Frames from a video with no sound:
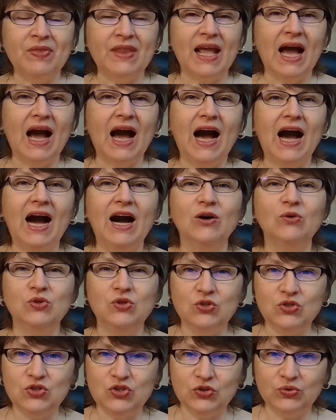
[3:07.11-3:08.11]
how
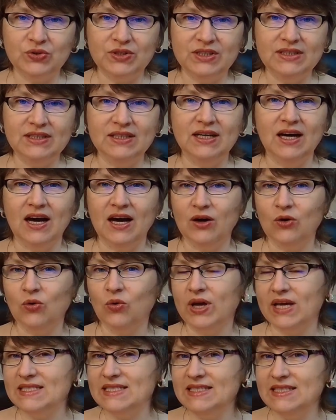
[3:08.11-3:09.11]
you do it, how
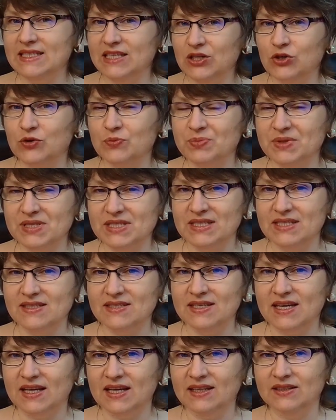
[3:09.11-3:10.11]
a senior
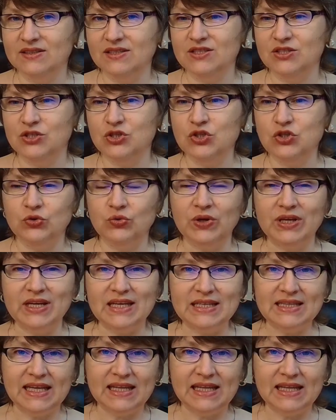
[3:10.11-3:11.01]
business analyst is doing it.